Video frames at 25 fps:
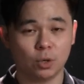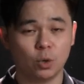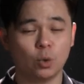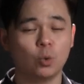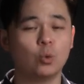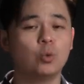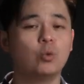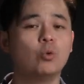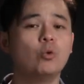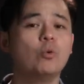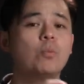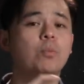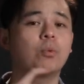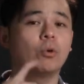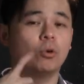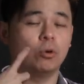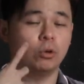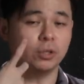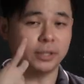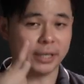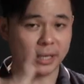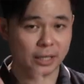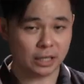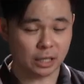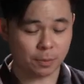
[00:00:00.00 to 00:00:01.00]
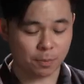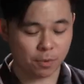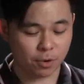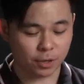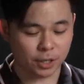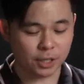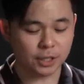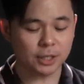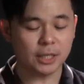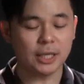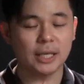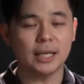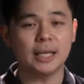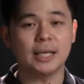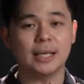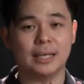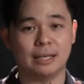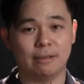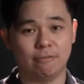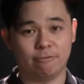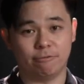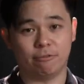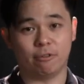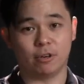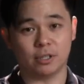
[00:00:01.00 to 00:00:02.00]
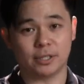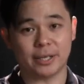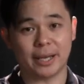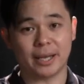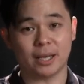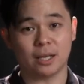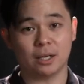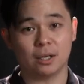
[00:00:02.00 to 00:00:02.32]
Who produce antibodies? Lymphocyte.